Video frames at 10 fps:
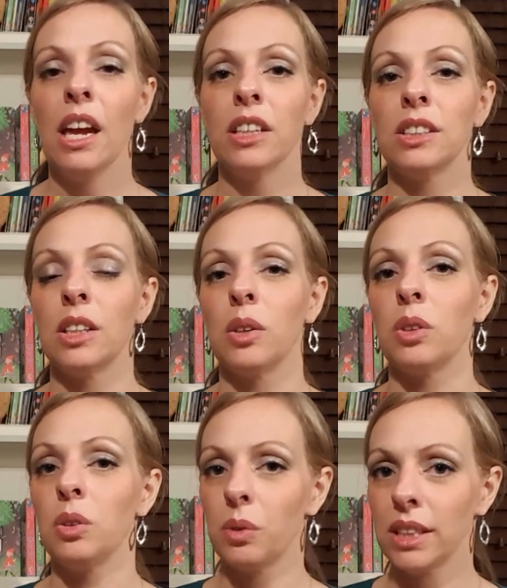So
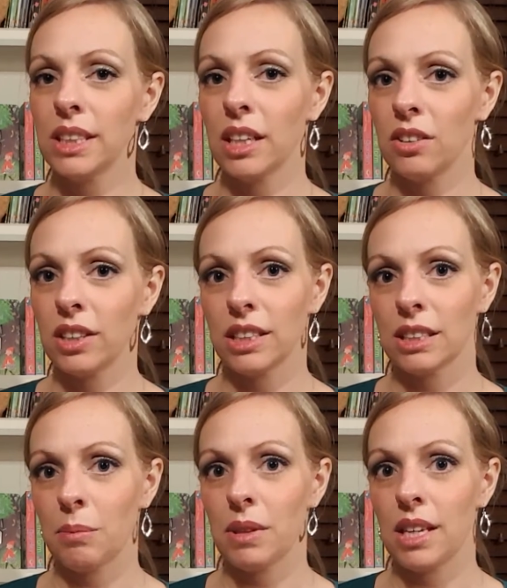you'll want to take a look at
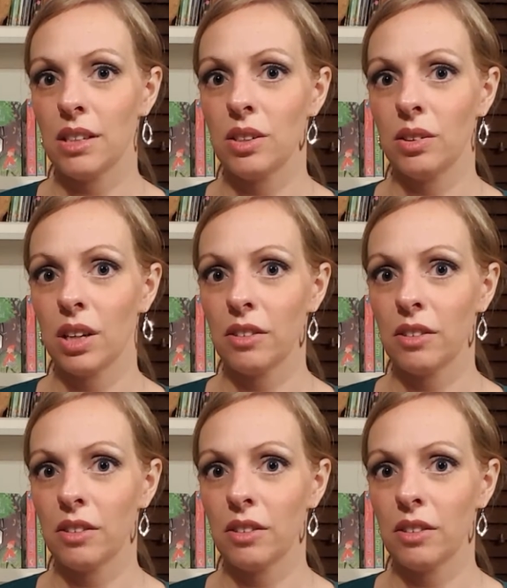some of the adult